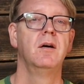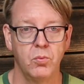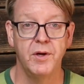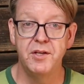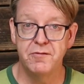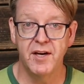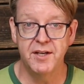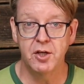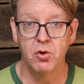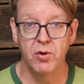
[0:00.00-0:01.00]
When you
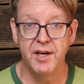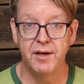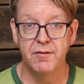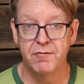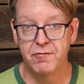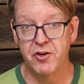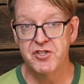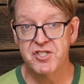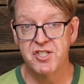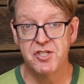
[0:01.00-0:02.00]
find a coin,
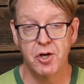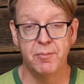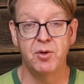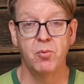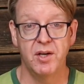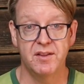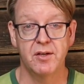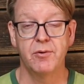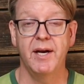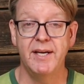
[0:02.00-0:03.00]
first determine what the
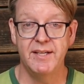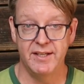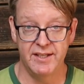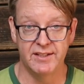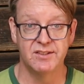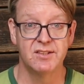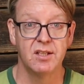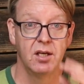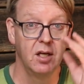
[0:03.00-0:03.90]
grade is.